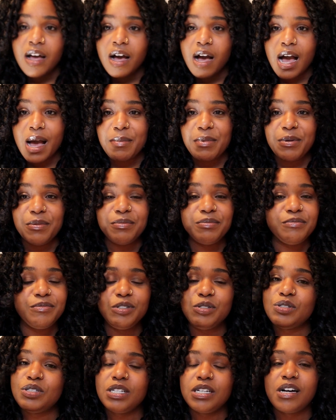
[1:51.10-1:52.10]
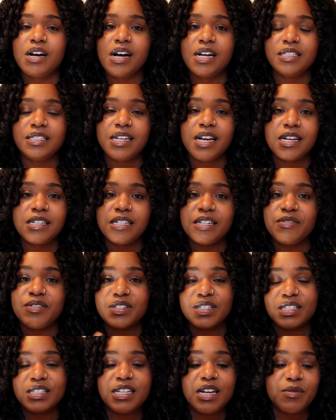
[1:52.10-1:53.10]
I've been using contacts ever
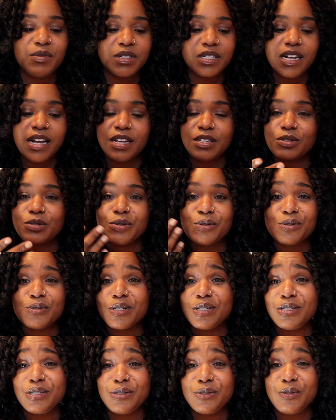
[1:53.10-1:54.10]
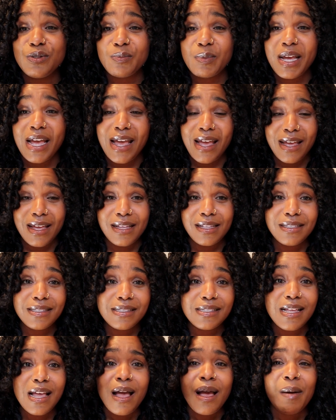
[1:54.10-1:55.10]
since I was in high school, so I just use my
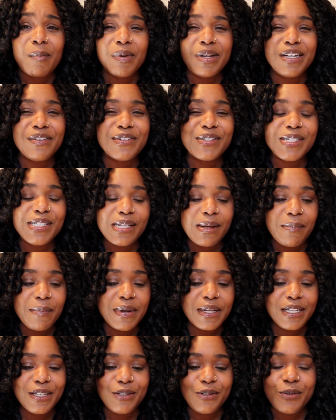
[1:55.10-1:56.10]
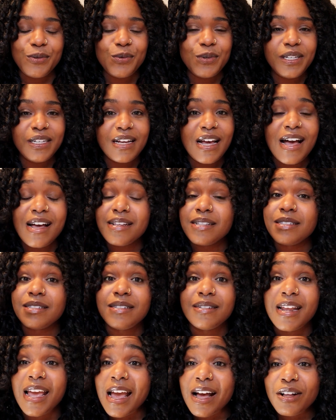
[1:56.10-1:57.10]
hands. But if you're somebody who has
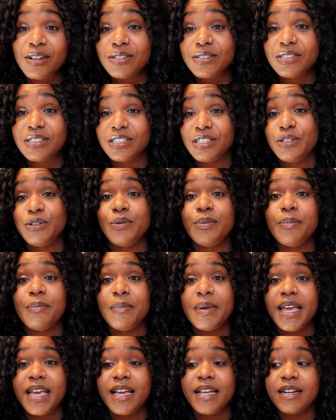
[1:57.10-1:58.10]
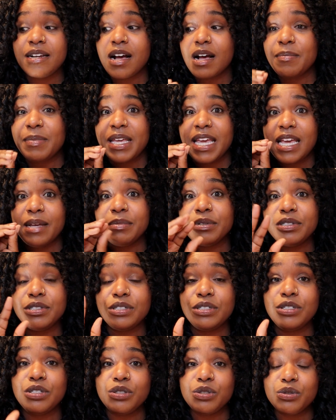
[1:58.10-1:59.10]
nails, you may not be able
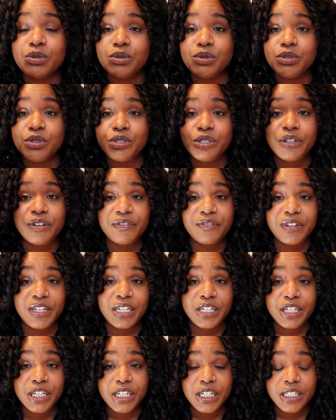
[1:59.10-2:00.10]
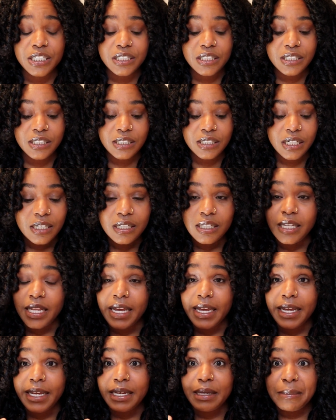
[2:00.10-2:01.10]
to use your fingers
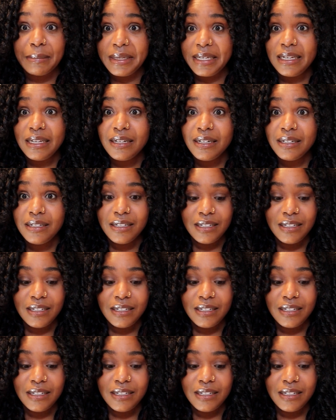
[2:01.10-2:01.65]
like me.